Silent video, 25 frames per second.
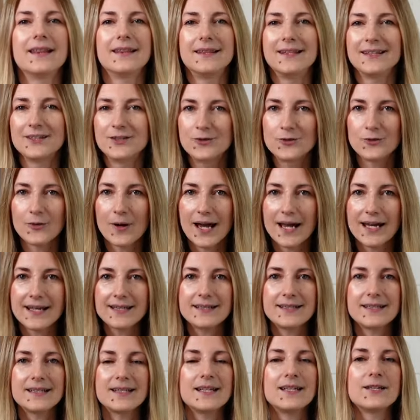The
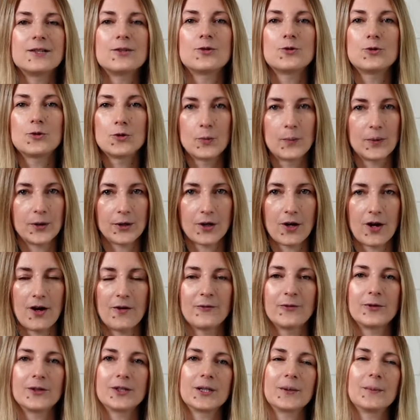dress is super
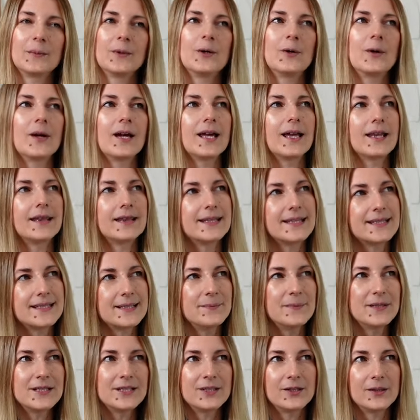comfortable.
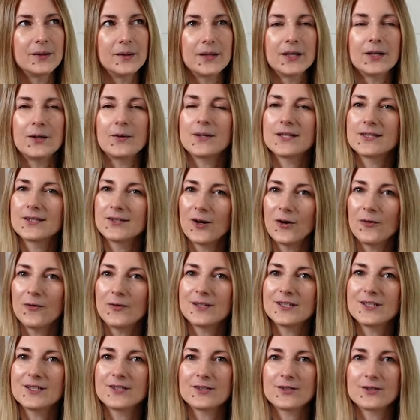This material is
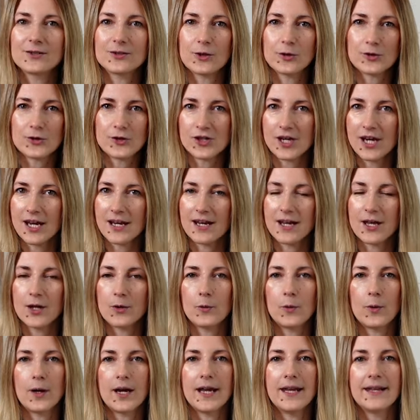often
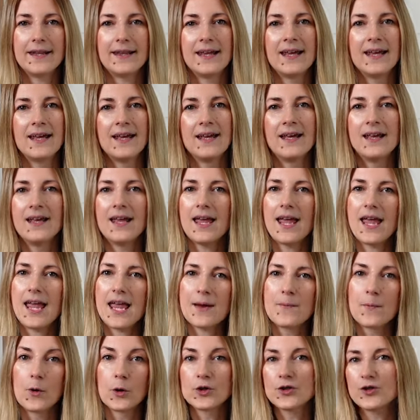associated with
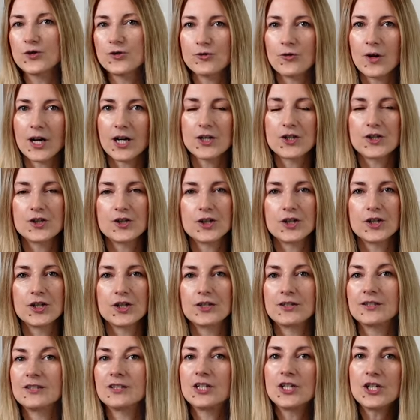a more
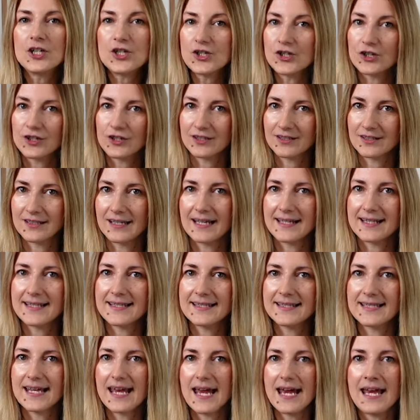structured t-shirt, let's
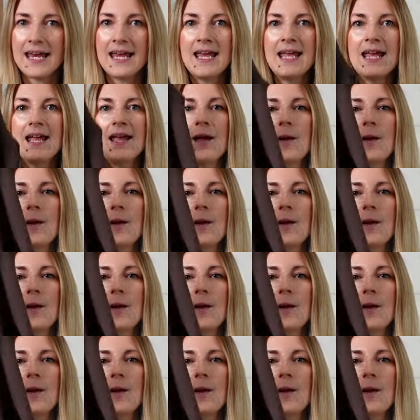say,